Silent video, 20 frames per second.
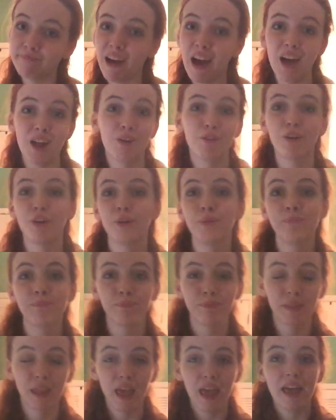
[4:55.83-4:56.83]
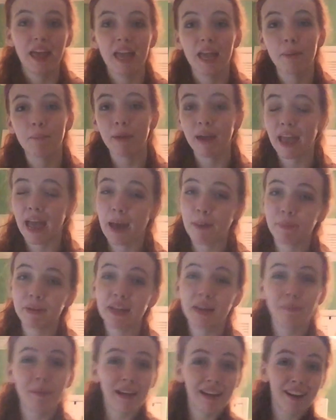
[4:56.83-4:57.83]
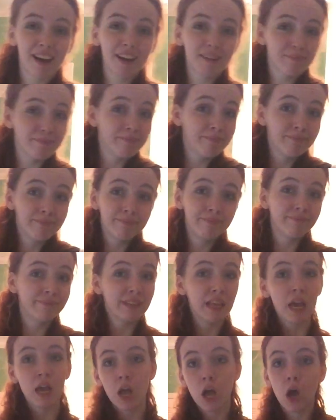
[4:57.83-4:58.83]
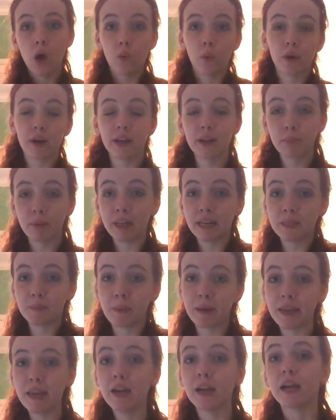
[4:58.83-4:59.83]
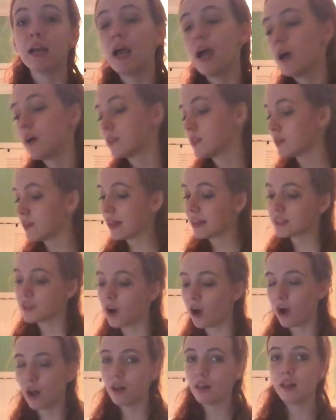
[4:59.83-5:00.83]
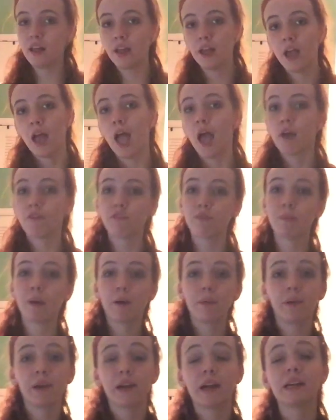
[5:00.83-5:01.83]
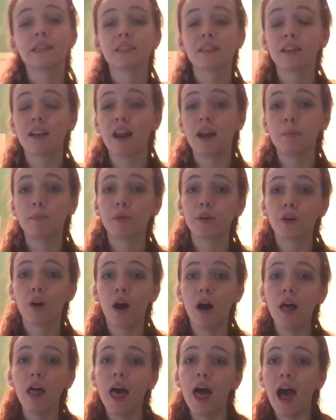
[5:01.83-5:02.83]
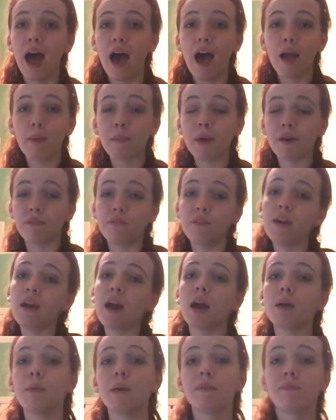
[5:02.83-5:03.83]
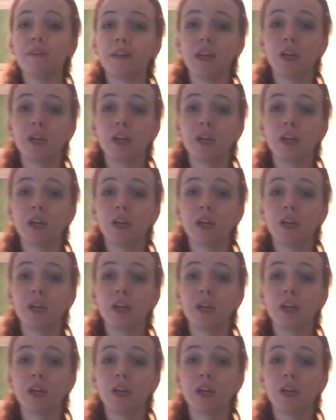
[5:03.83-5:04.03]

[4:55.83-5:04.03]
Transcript: I don't know. It might happen, it might not. We're gonna play this by ear. So that's all for my Wee Hours of the Night book haul, I'm Effy. I make